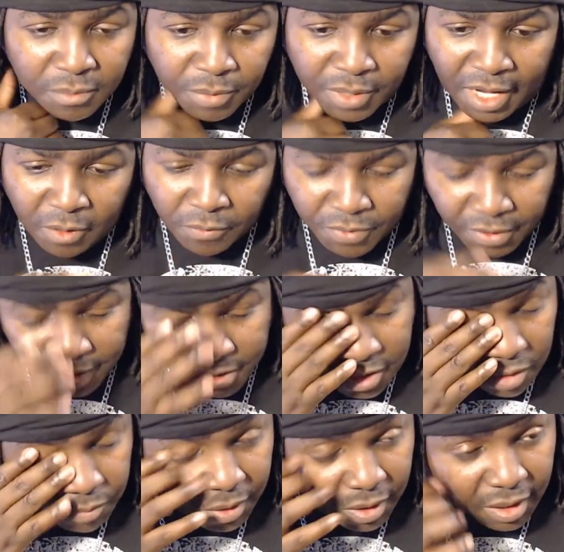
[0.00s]
but I don't think it's
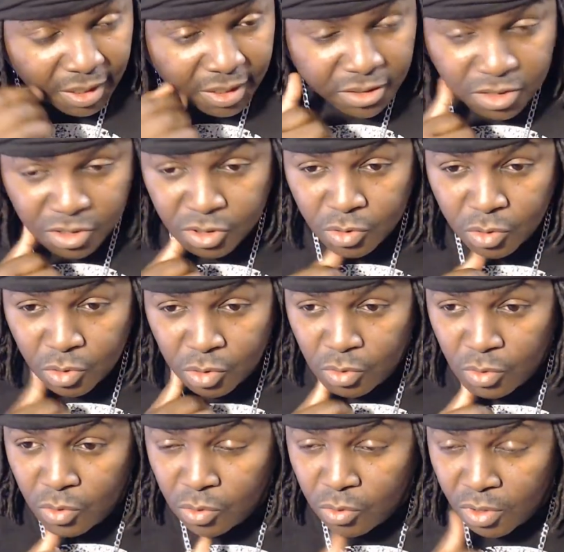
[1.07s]
going to be like a
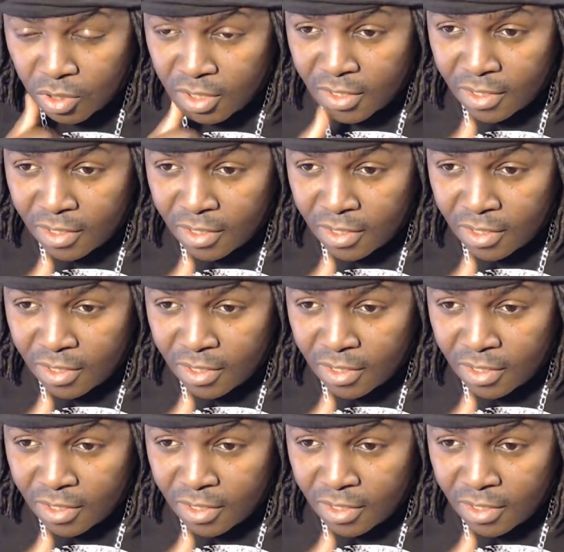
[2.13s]
two,